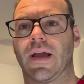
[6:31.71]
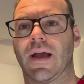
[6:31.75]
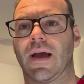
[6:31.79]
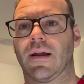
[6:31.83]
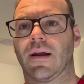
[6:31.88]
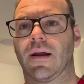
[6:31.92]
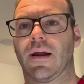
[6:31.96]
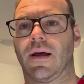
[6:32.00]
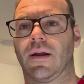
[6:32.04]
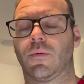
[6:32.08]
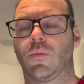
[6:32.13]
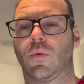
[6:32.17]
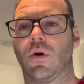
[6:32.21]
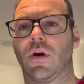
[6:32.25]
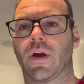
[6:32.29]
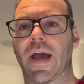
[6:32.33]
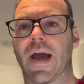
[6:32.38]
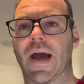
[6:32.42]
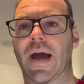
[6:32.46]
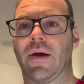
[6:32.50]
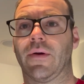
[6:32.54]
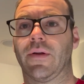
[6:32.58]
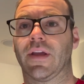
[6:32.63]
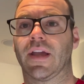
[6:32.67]
I'd work out
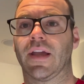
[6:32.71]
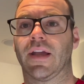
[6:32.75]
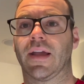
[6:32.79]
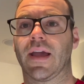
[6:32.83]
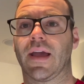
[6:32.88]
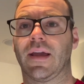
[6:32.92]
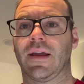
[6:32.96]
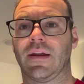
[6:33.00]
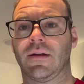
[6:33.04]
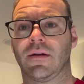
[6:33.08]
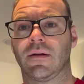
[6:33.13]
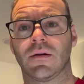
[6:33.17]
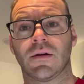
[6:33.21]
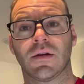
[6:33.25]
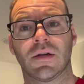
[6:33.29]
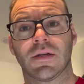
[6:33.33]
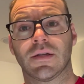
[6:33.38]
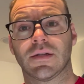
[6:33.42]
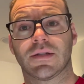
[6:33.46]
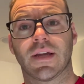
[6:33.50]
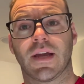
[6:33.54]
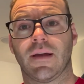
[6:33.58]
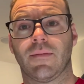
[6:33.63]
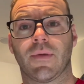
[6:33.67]
how you can get in,
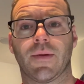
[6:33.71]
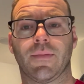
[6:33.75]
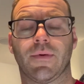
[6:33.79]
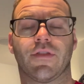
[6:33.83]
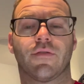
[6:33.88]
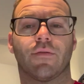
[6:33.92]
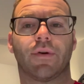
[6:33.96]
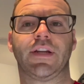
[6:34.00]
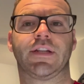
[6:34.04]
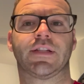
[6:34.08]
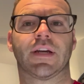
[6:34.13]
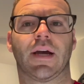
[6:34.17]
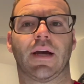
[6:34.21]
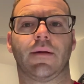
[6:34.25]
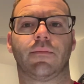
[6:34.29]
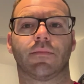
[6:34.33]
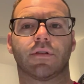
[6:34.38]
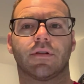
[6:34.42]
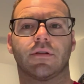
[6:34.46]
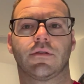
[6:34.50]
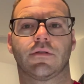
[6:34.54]
say maybe 3 times.